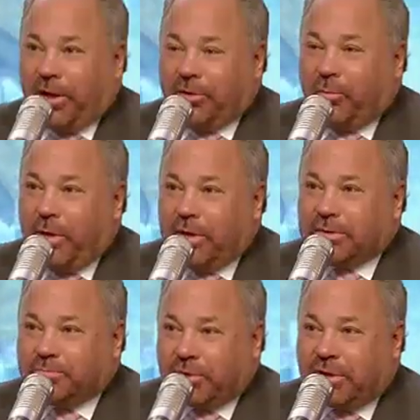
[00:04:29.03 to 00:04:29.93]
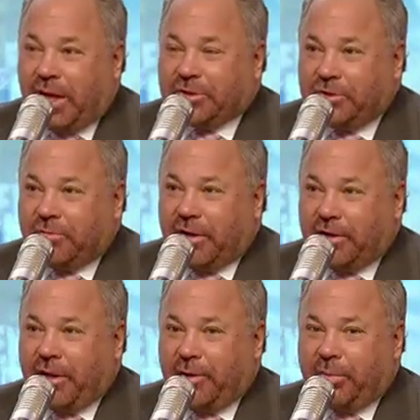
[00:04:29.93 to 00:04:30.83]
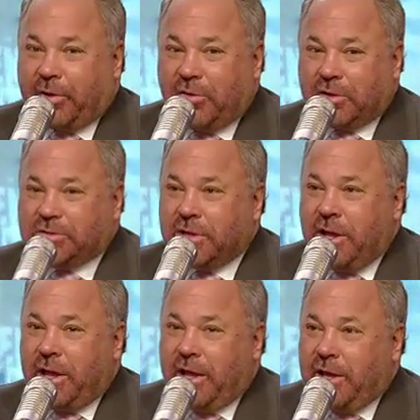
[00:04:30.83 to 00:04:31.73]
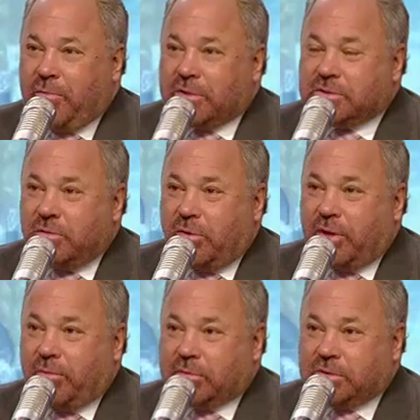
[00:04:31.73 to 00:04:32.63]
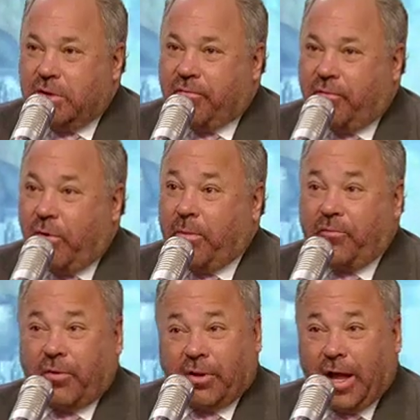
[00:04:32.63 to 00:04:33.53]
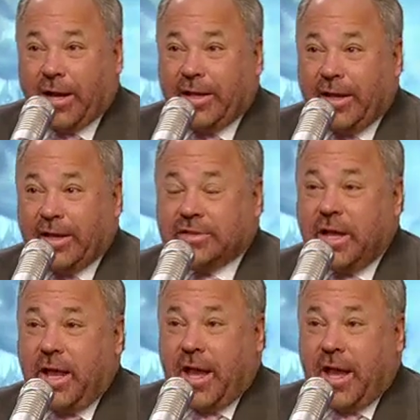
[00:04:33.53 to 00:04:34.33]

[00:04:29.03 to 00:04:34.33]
under witness protection right now because he was the one that was an informant for a lot of years.